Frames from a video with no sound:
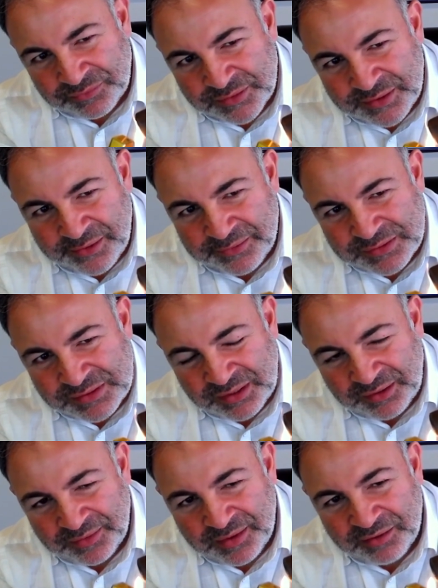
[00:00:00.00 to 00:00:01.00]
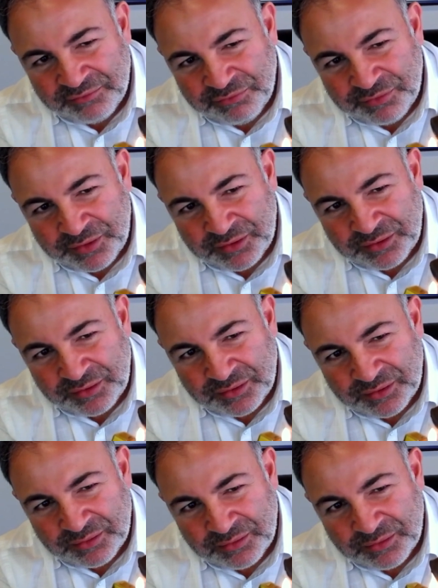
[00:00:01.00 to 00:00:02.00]
Toasting that foot.
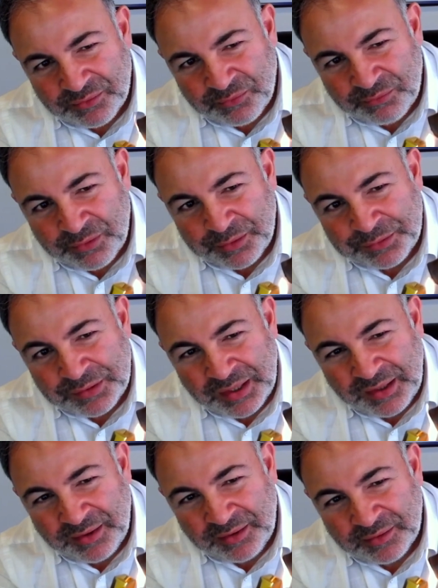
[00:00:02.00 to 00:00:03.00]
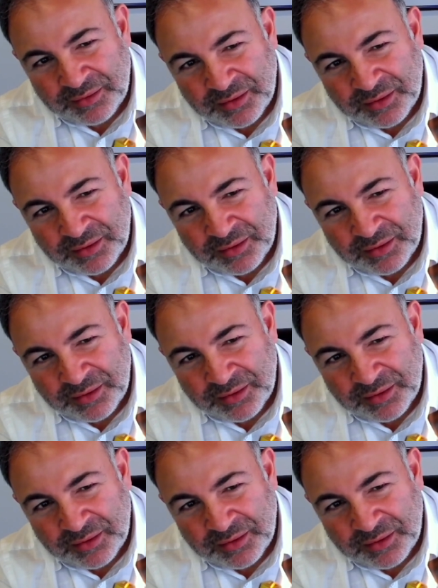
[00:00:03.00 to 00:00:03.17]
Rotating.